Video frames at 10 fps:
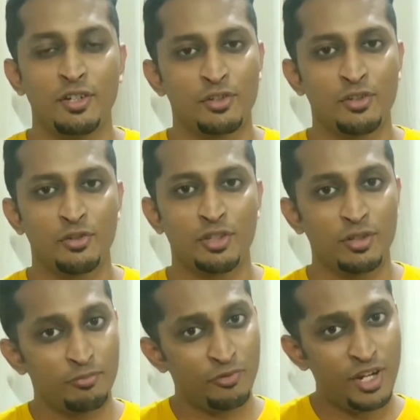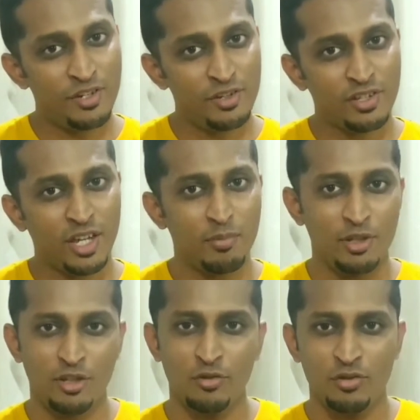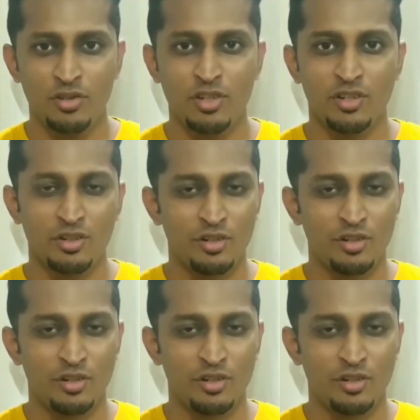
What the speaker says: So the phages can be used